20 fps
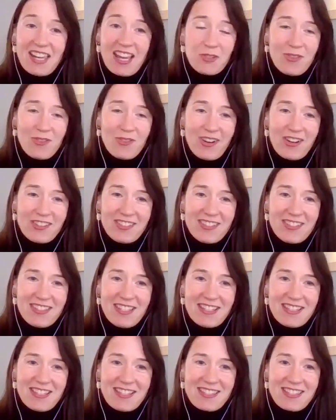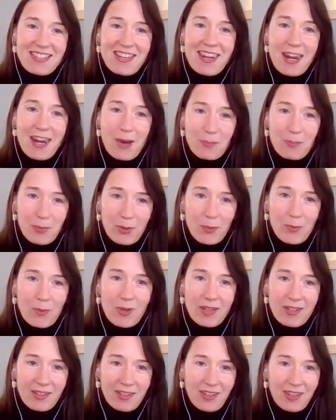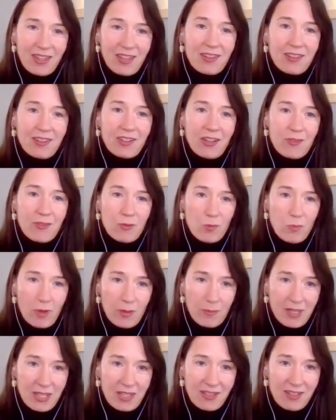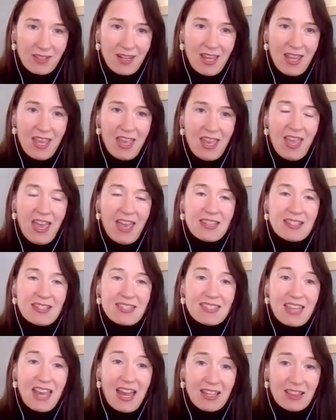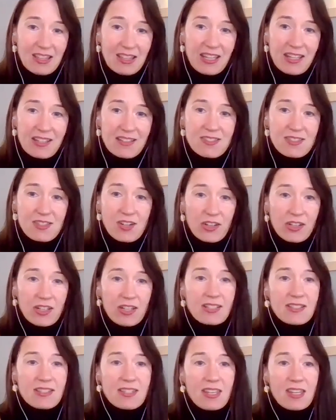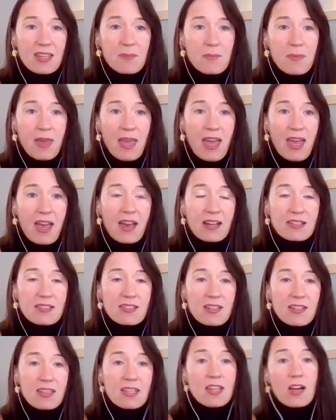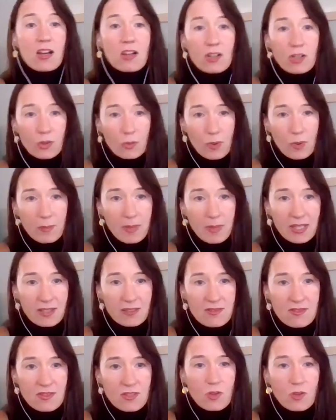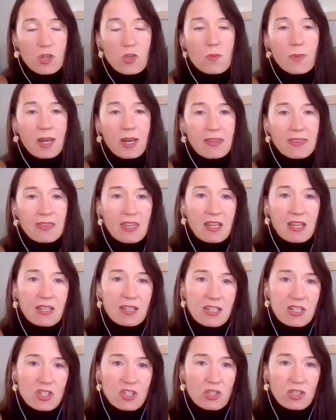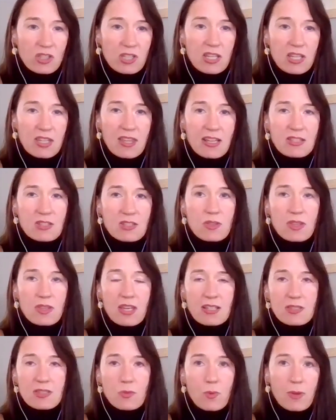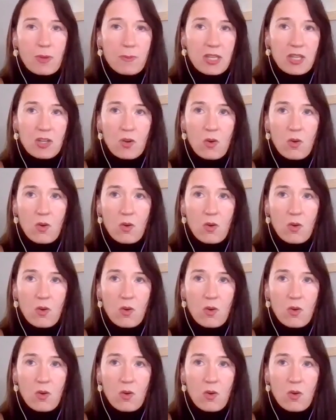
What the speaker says: true. Heart disease is the #1 killer of women. And sadly, it's starting to impact younger women. So you might think initially that's women,